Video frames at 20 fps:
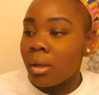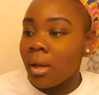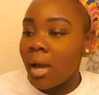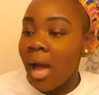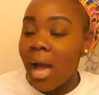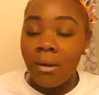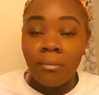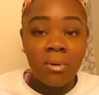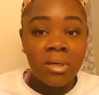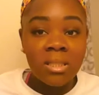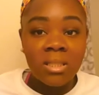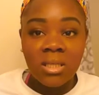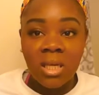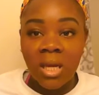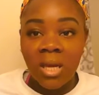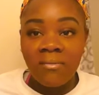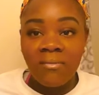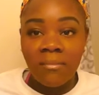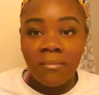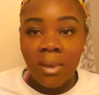I was
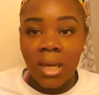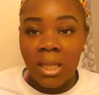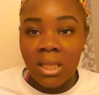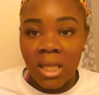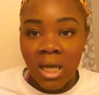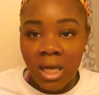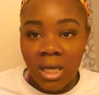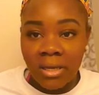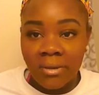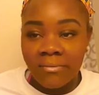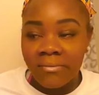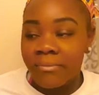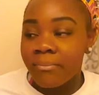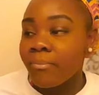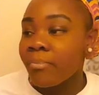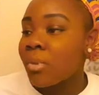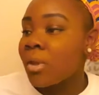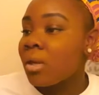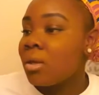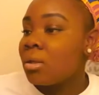scared for my life.
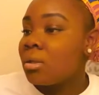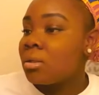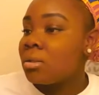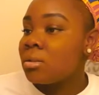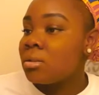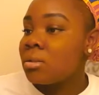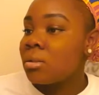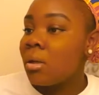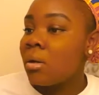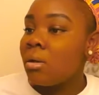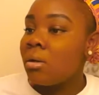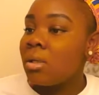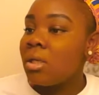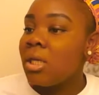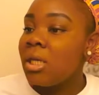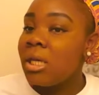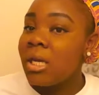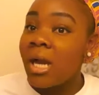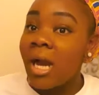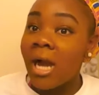So
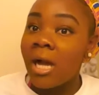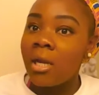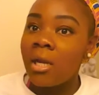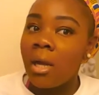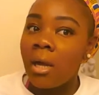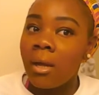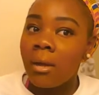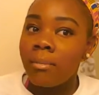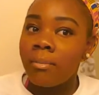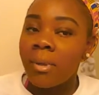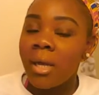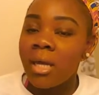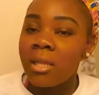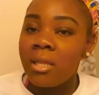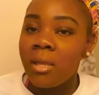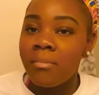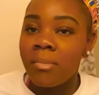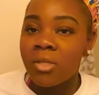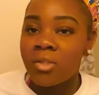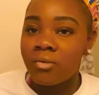he got up, and
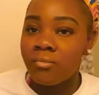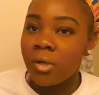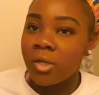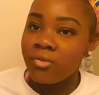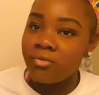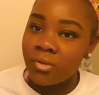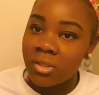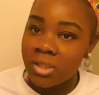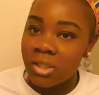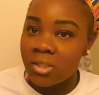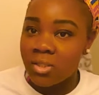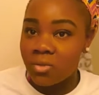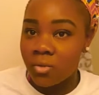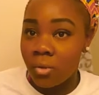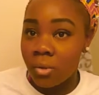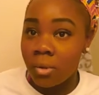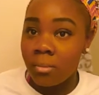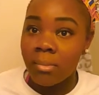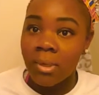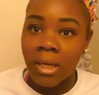then Mr. Rodriguez
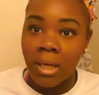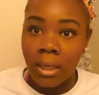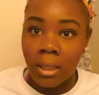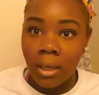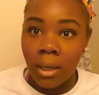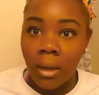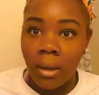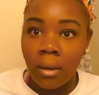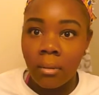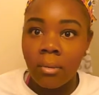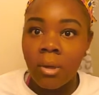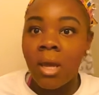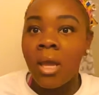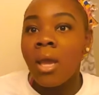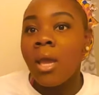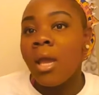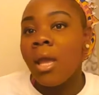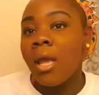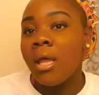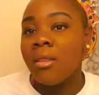saw him get up.
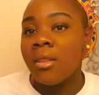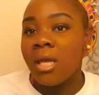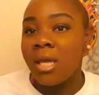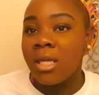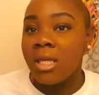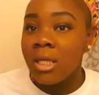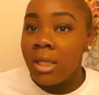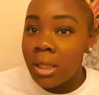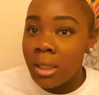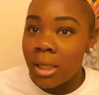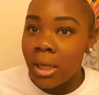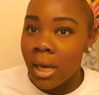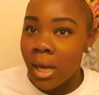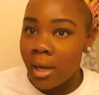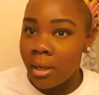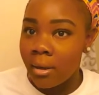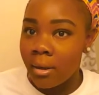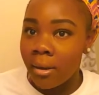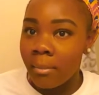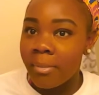And then he
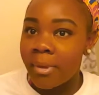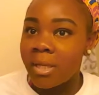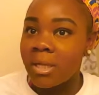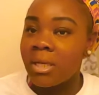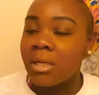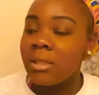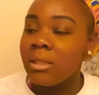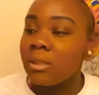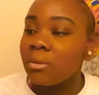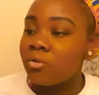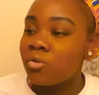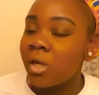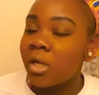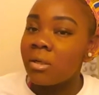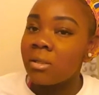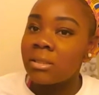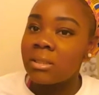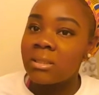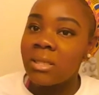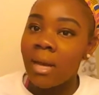got up and he
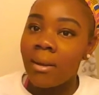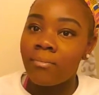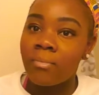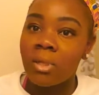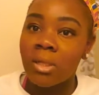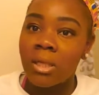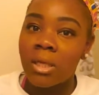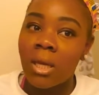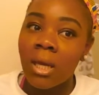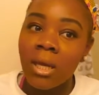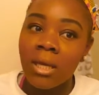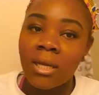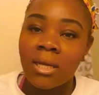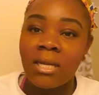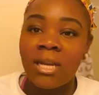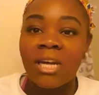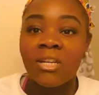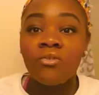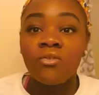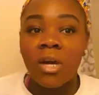tried to stop the kid,
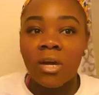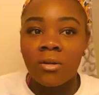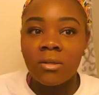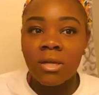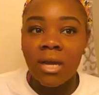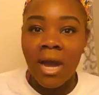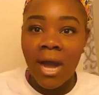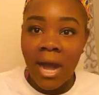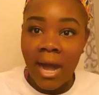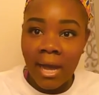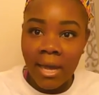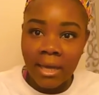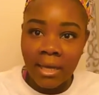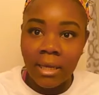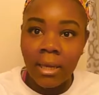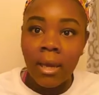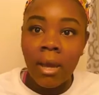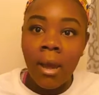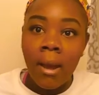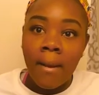and I tried to
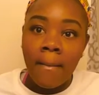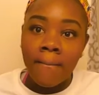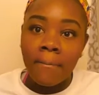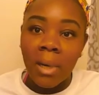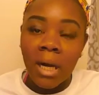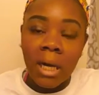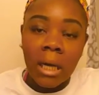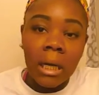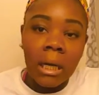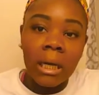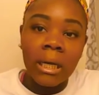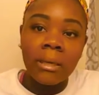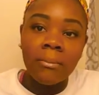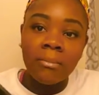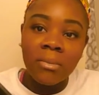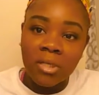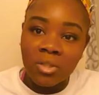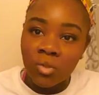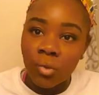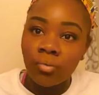hide
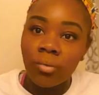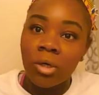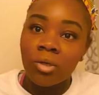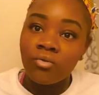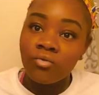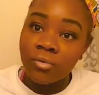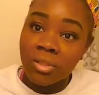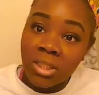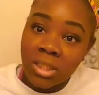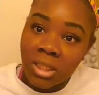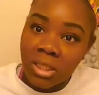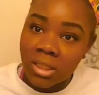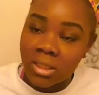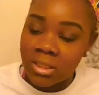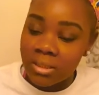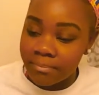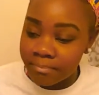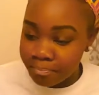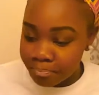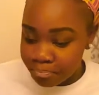behind Mr.
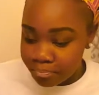Rodriguez.